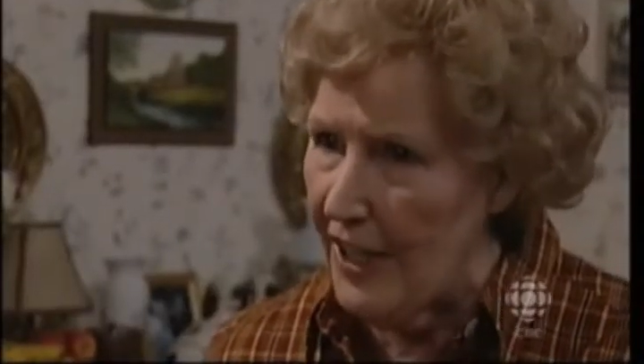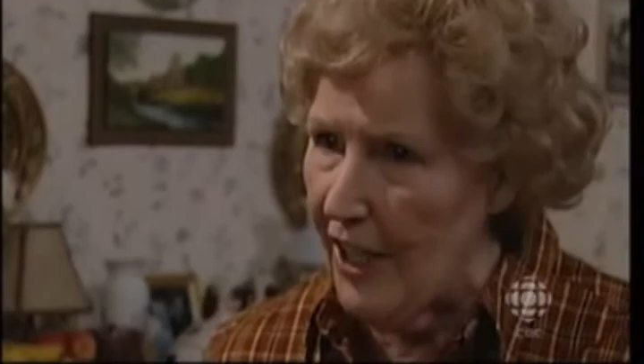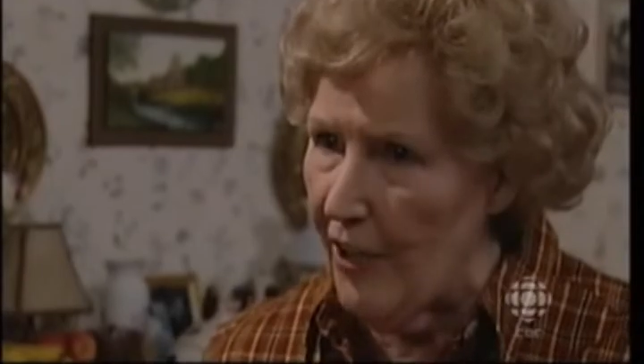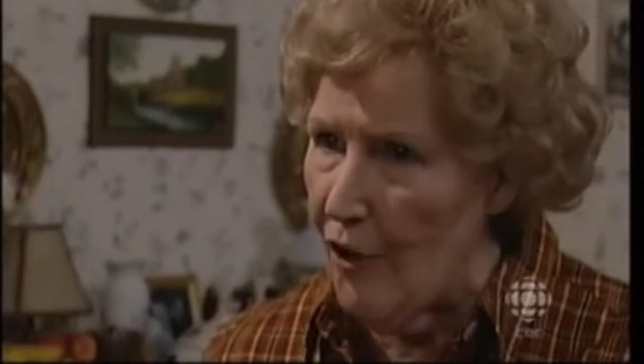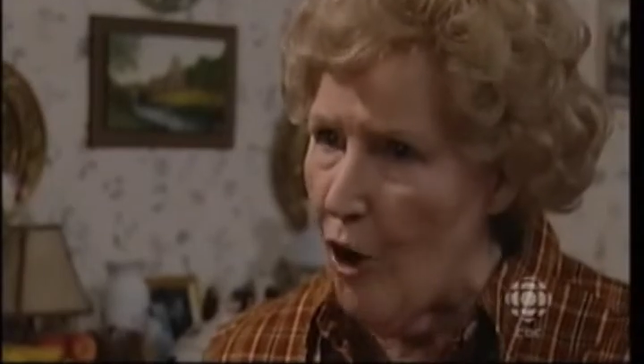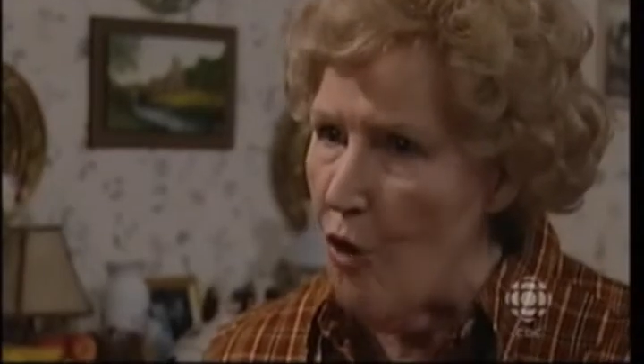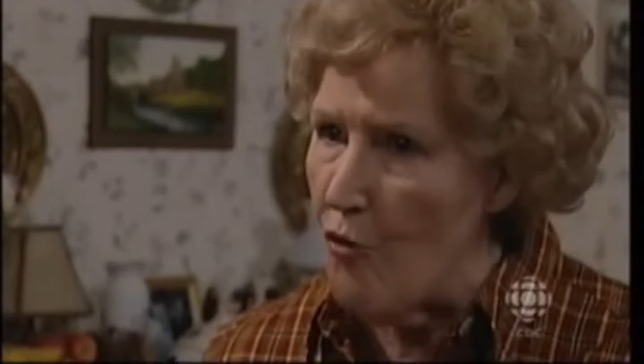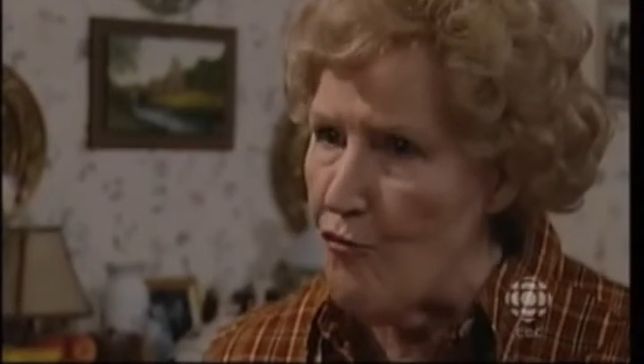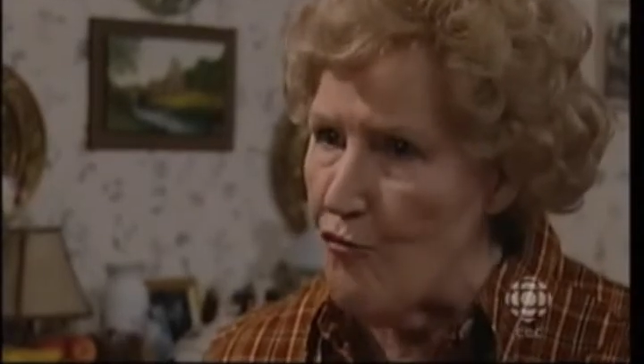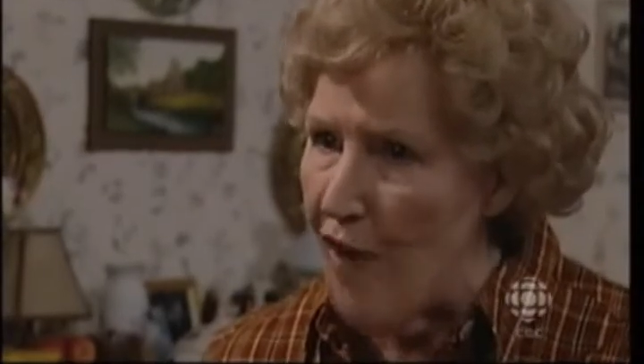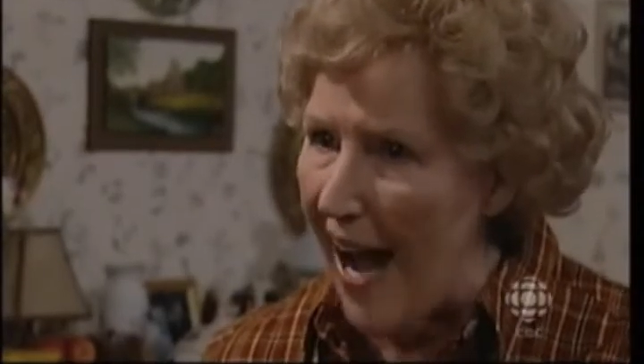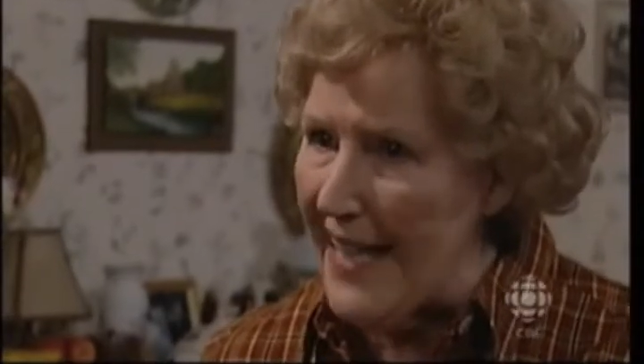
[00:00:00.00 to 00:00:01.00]
you
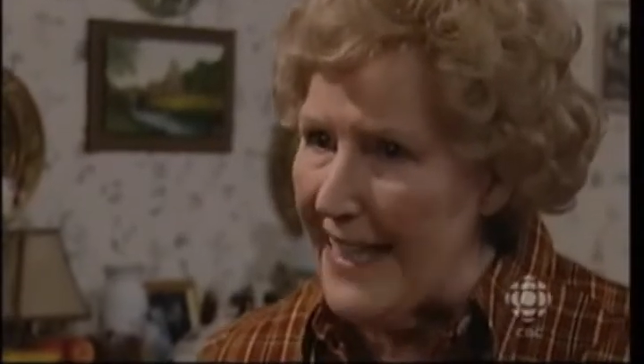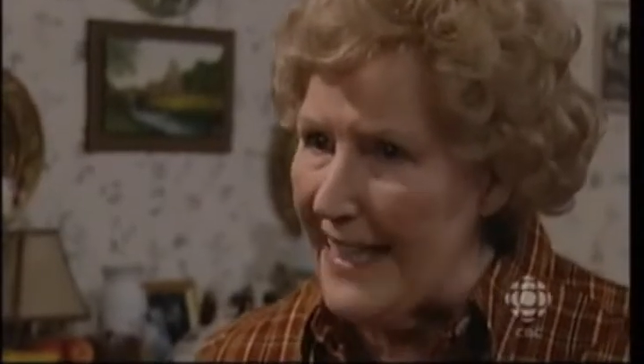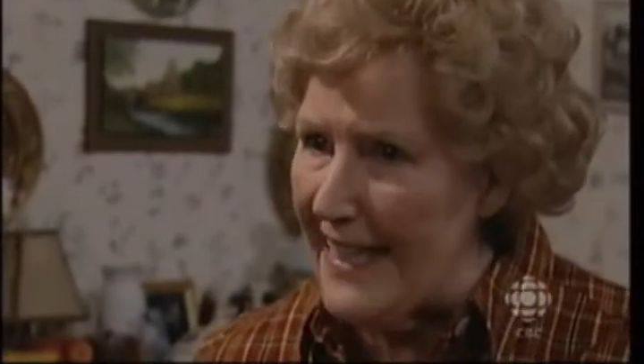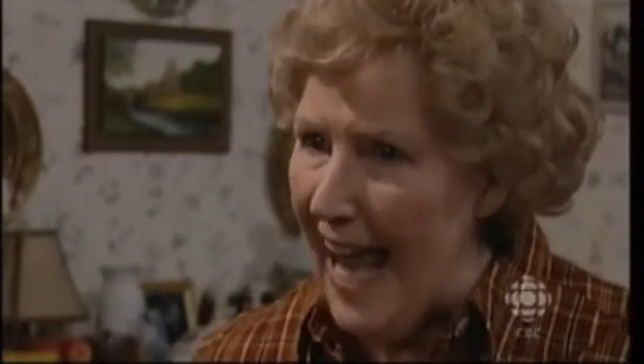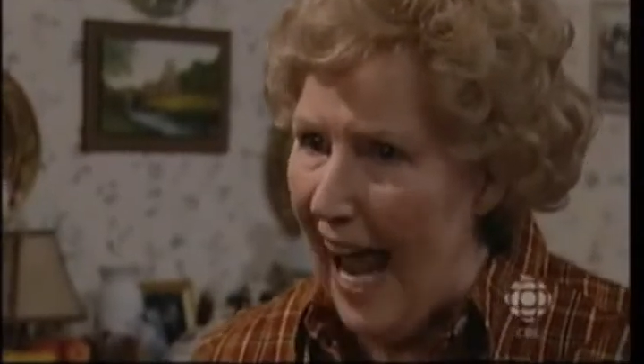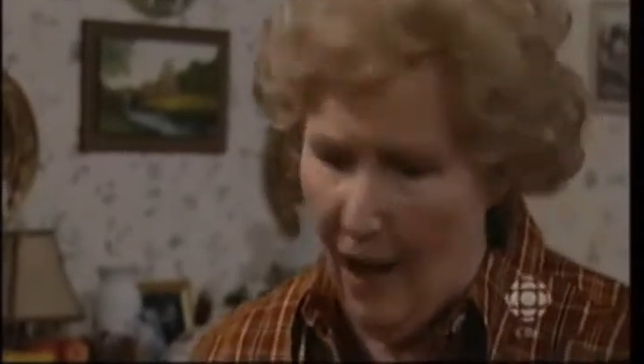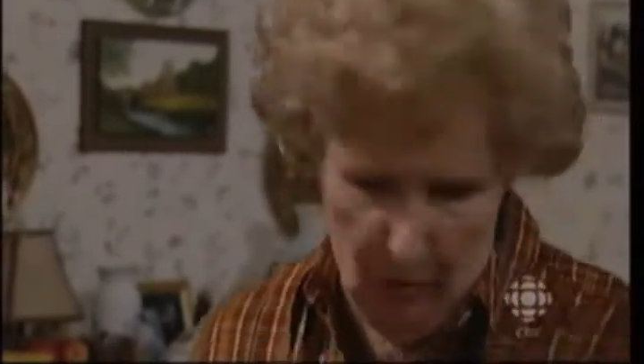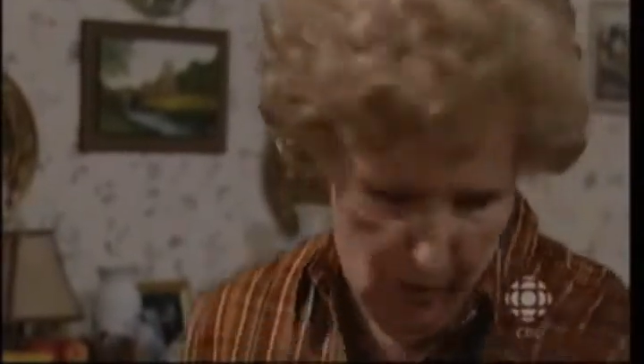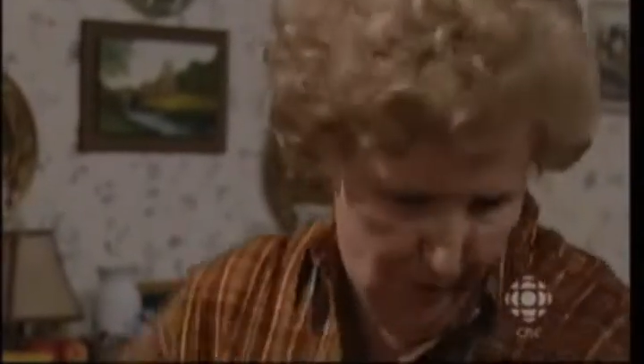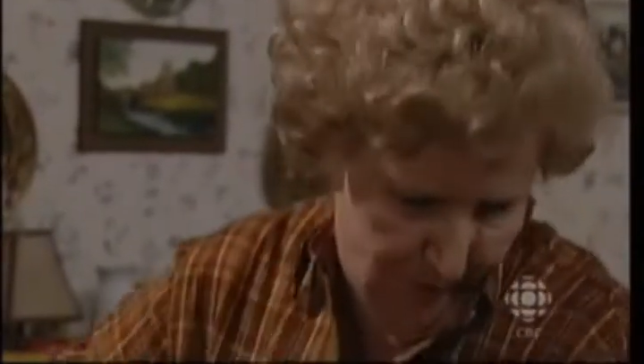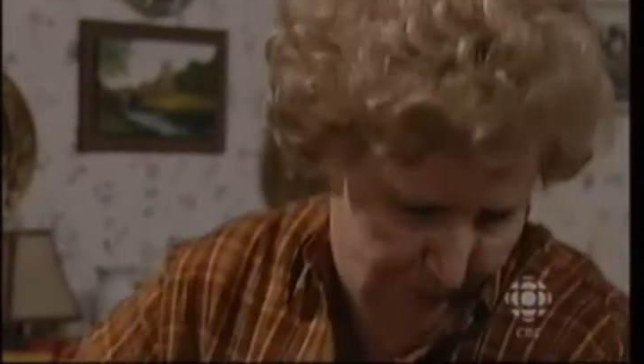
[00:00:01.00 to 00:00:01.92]
right now.